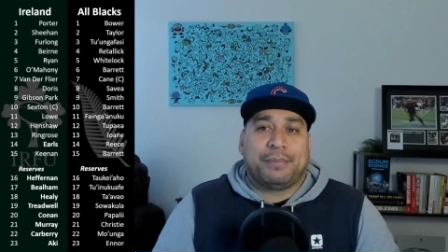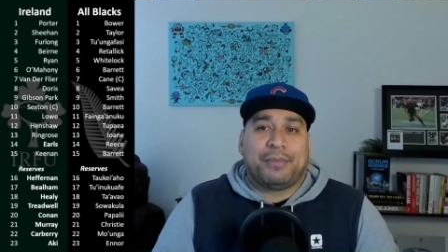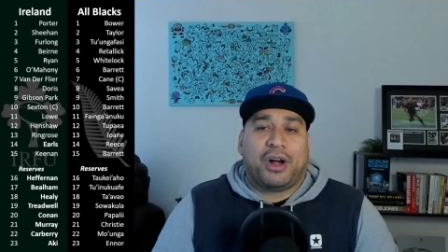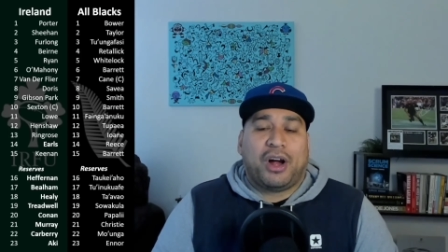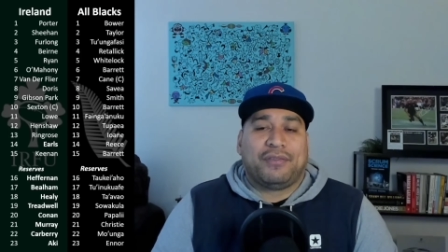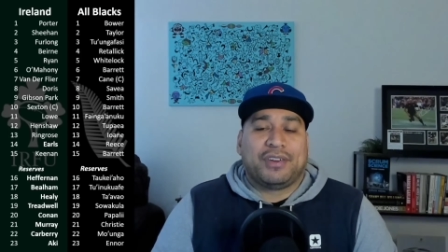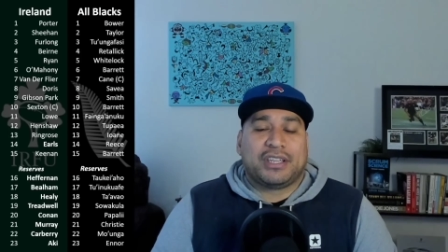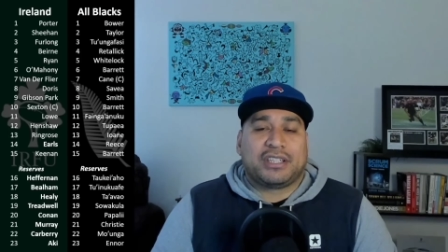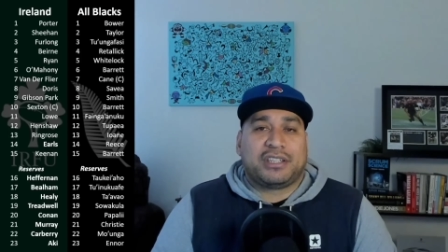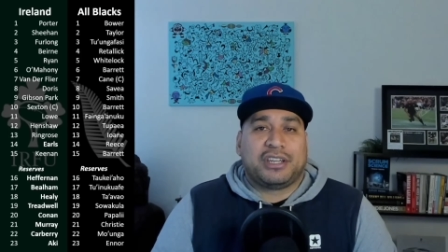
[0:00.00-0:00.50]

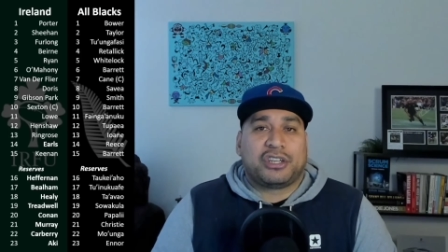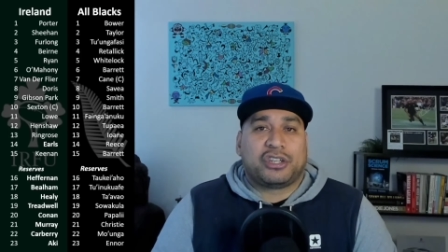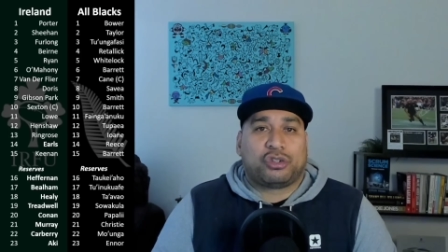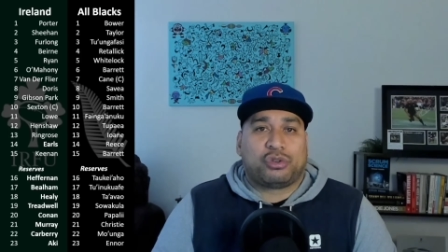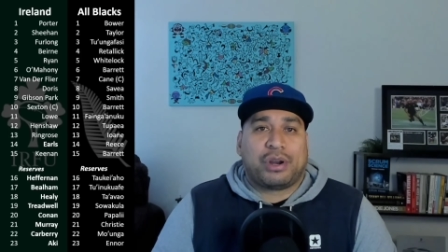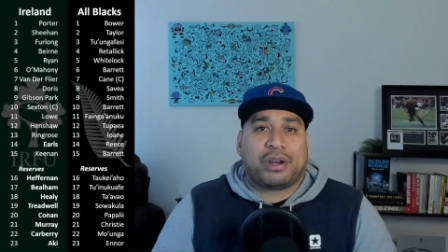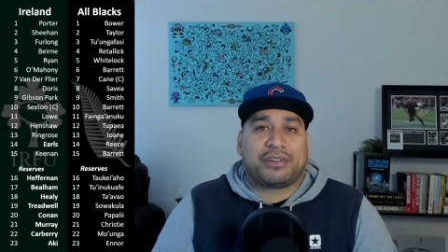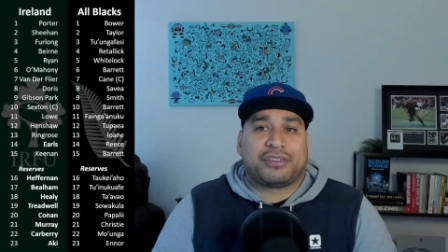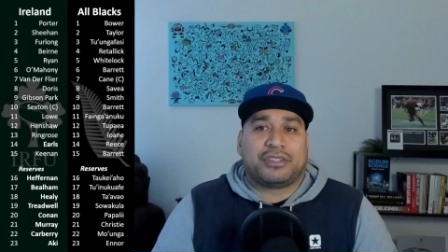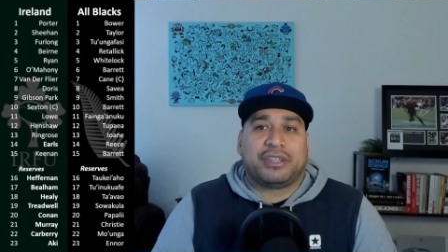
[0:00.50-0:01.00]
Obviously,
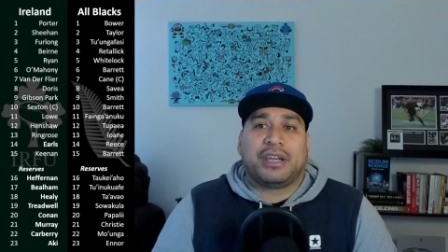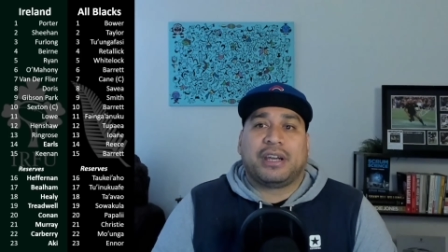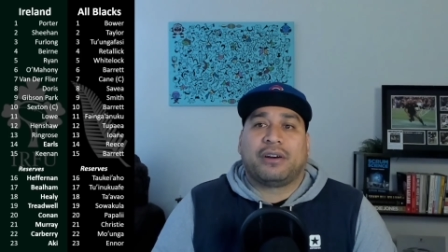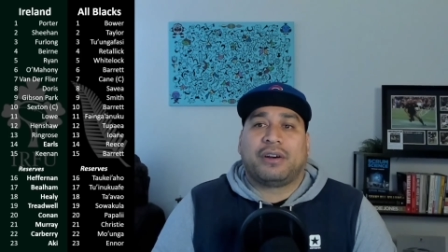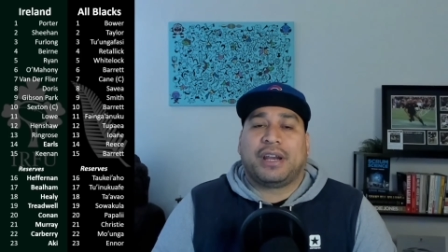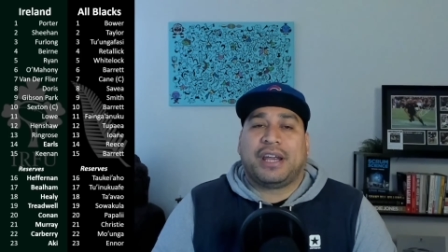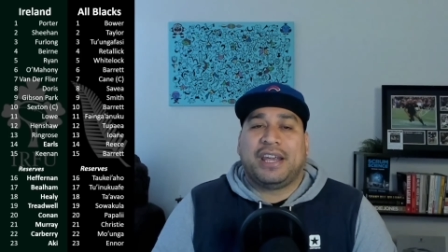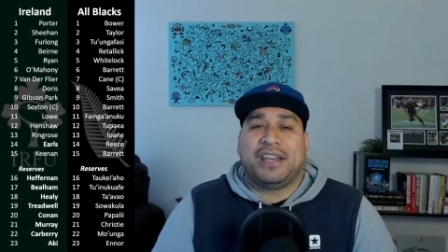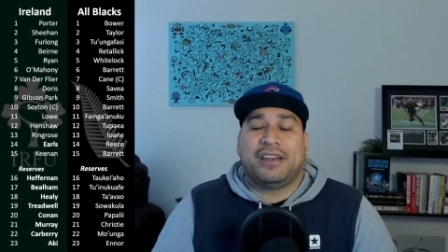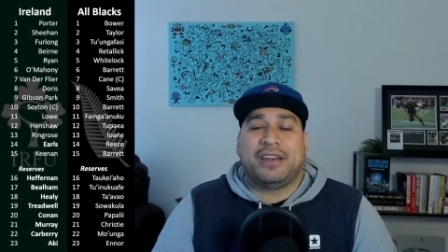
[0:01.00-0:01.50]
strengths there
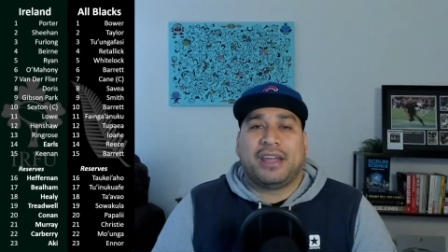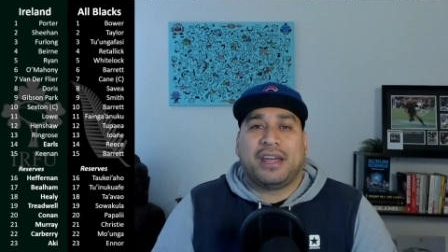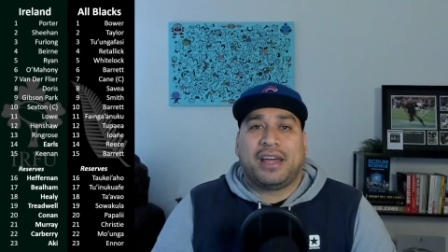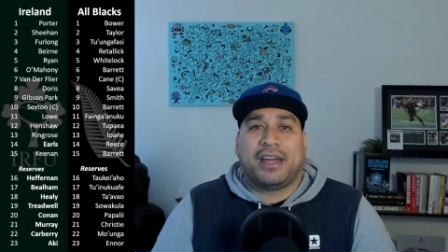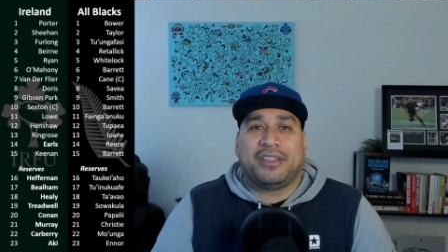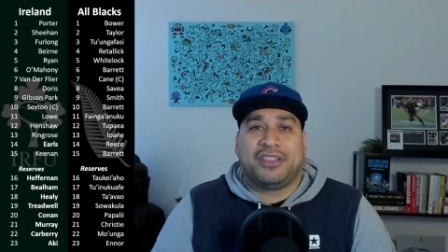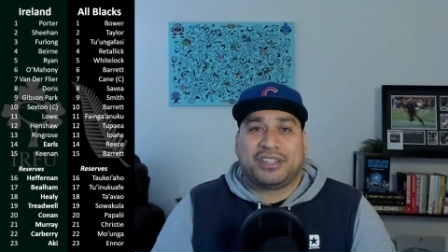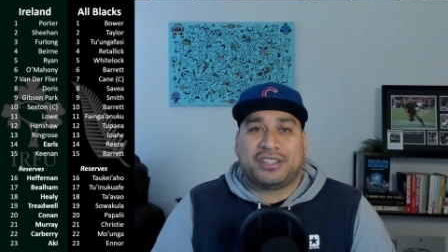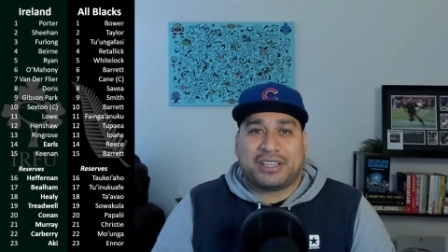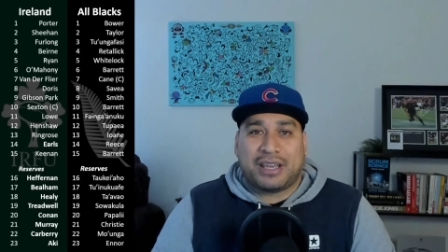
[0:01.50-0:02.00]
in
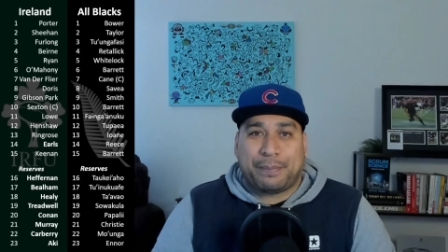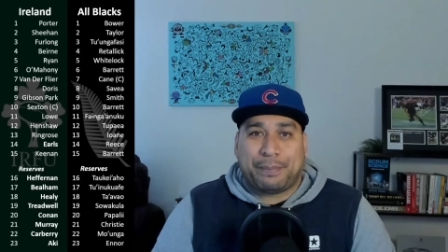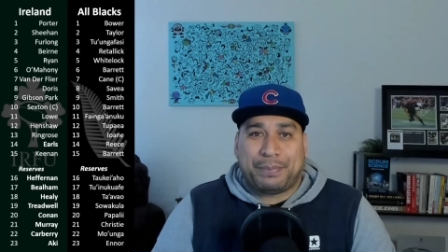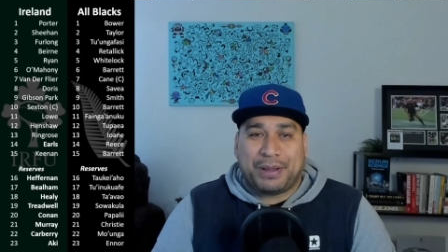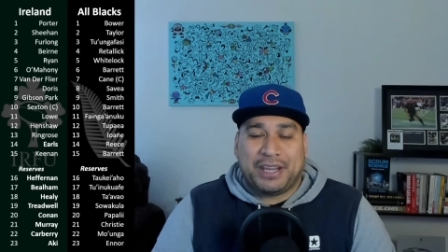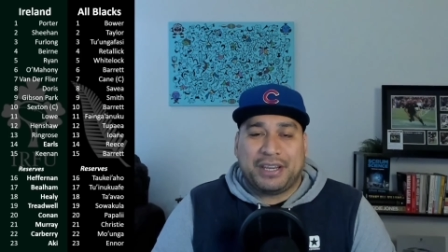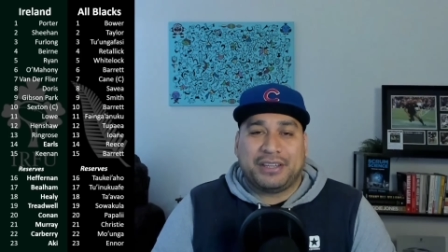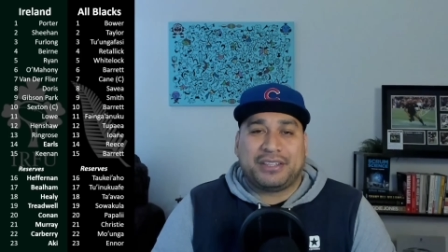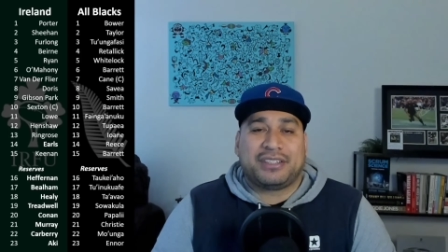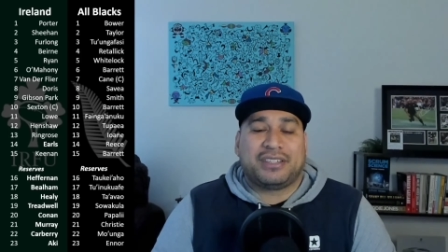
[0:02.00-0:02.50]
the set
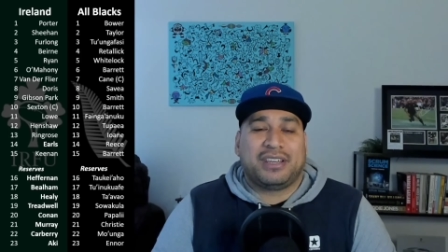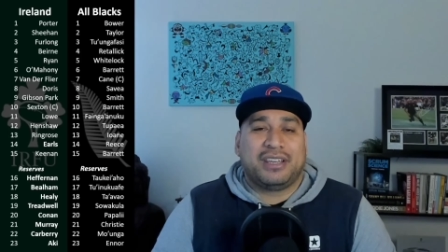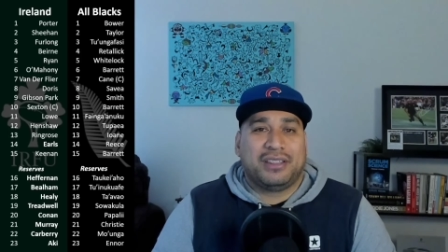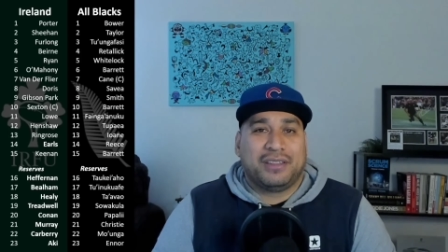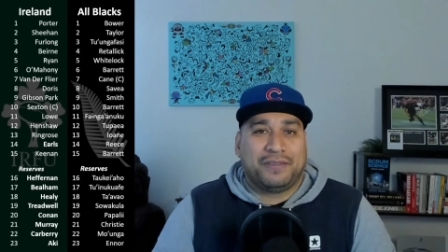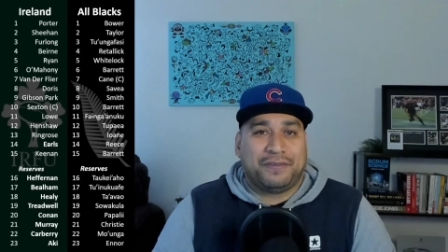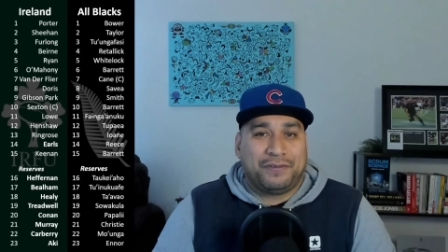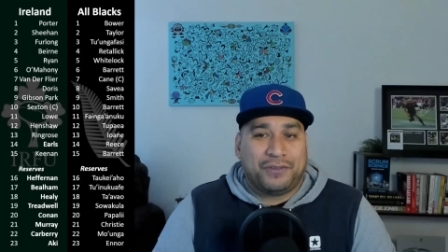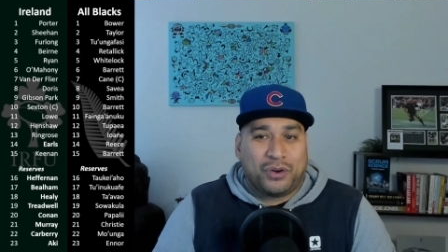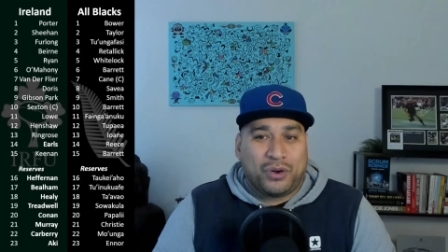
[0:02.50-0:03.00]
piece, in the
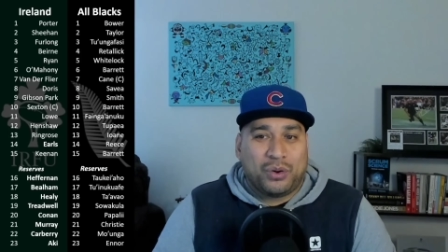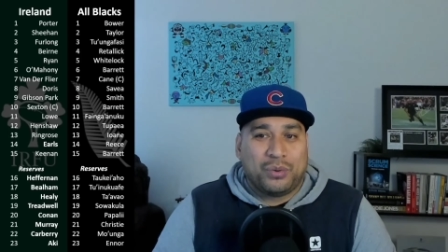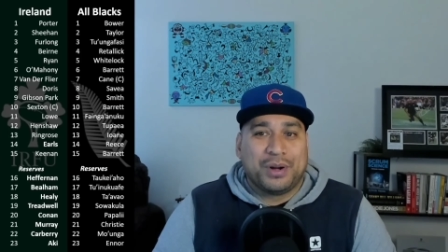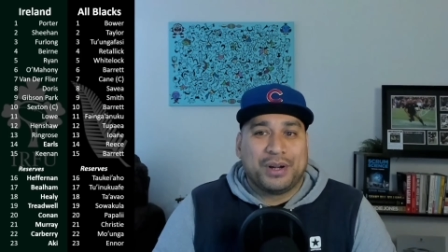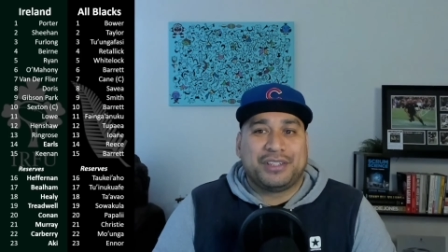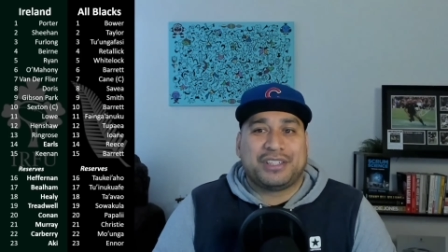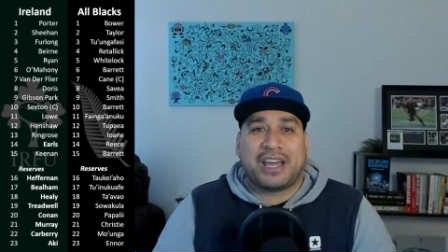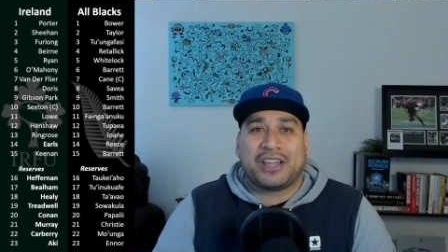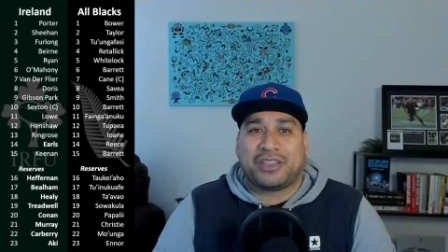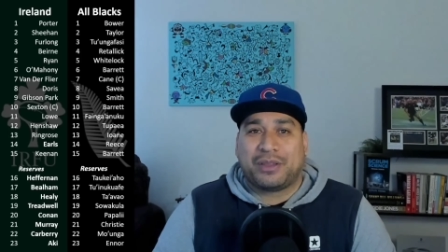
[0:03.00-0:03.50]

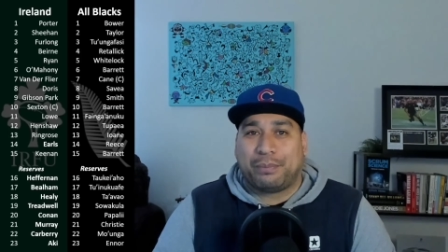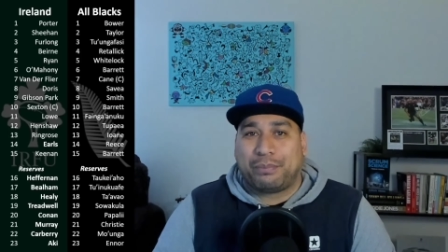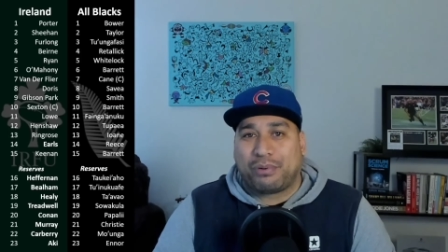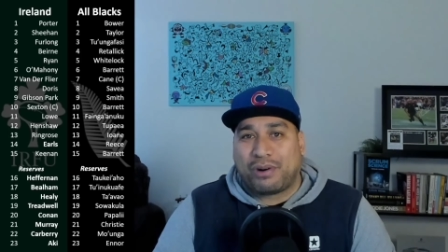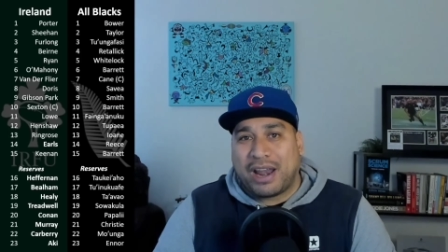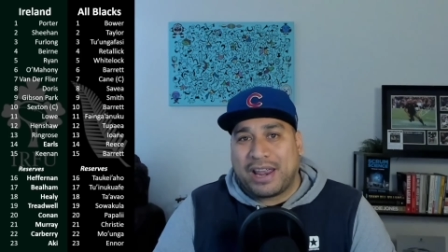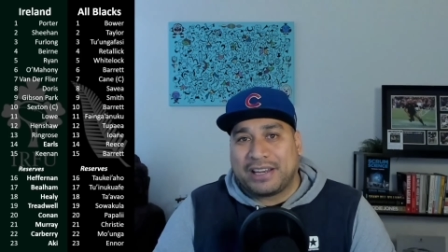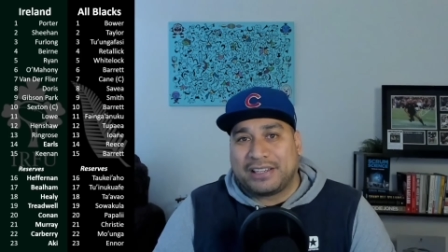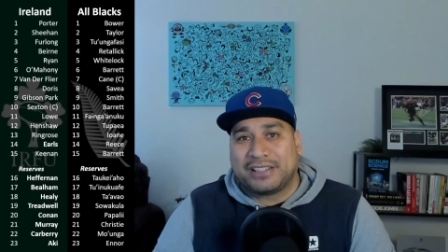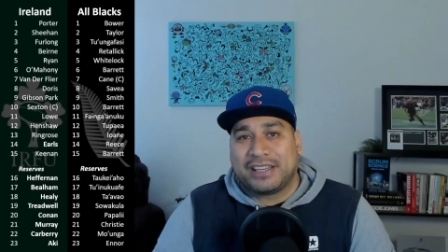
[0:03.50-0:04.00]
forwards, at the
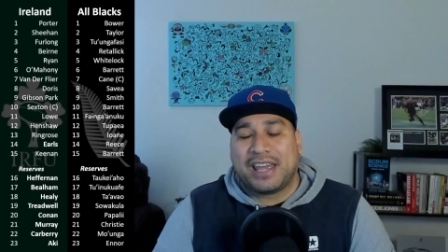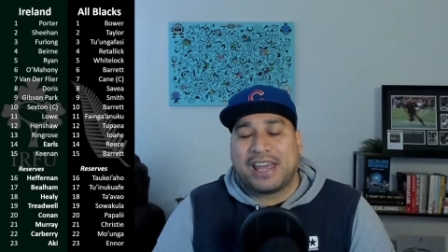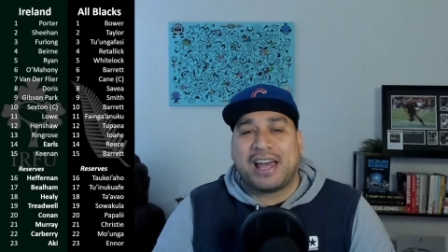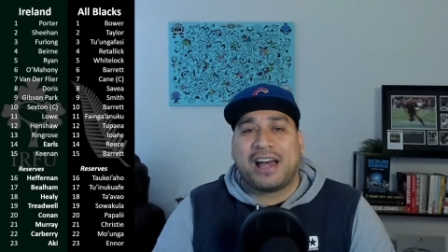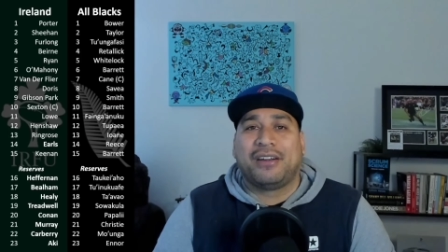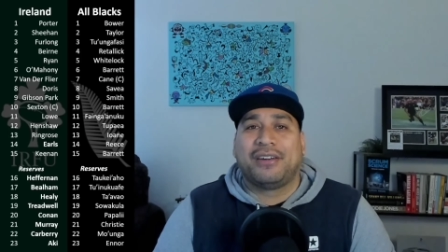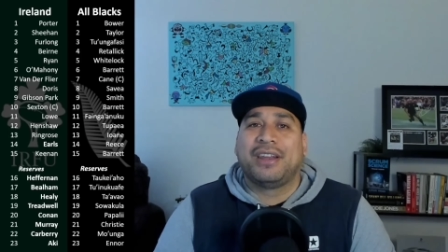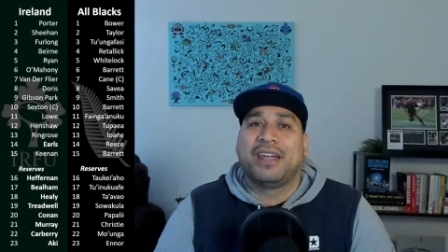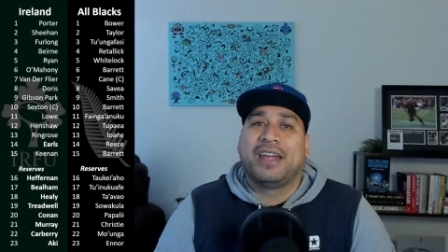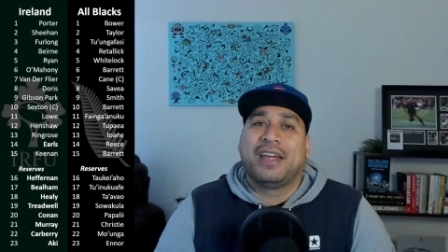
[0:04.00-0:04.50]

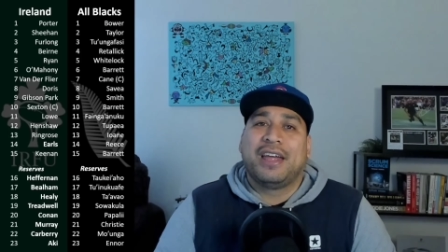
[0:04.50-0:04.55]
breakdown,